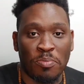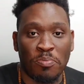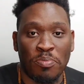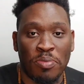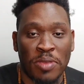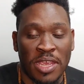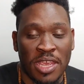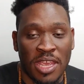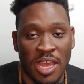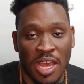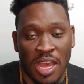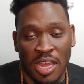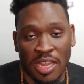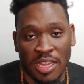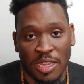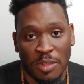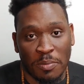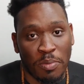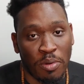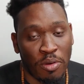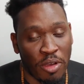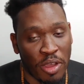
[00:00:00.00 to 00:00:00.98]
beyond
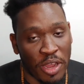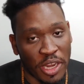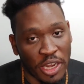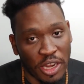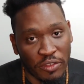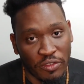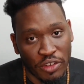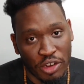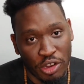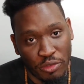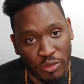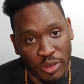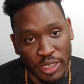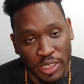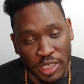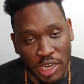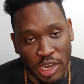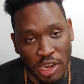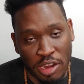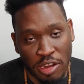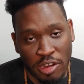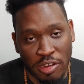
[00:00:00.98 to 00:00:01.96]
the point of no
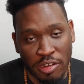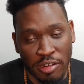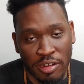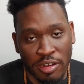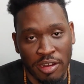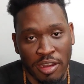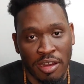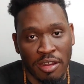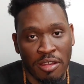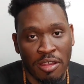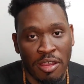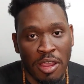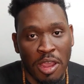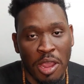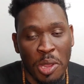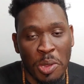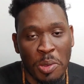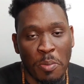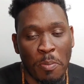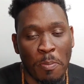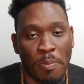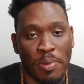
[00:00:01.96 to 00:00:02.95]
return,
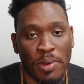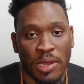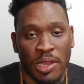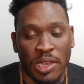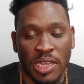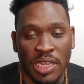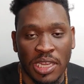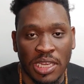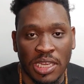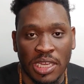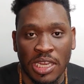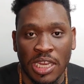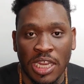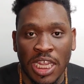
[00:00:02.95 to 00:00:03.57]
but